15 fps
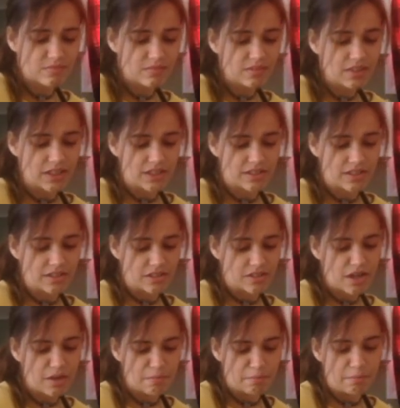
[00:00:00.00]
like, it's
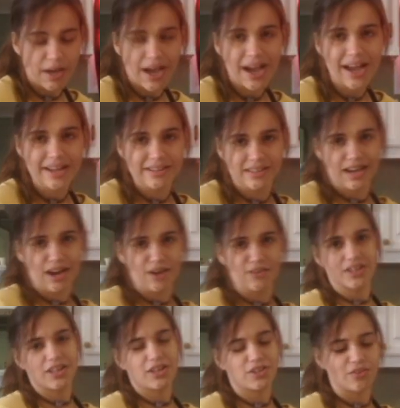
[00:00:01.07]
not bad now.
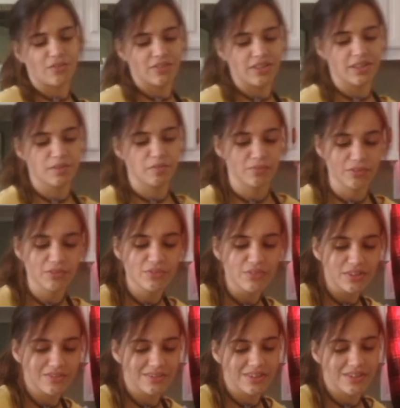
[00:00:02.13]
I like don't want to
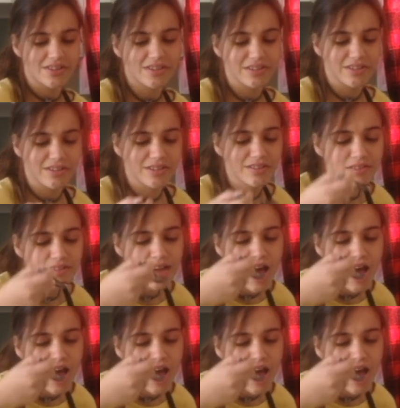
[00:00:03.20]
ruin it with the soggy test.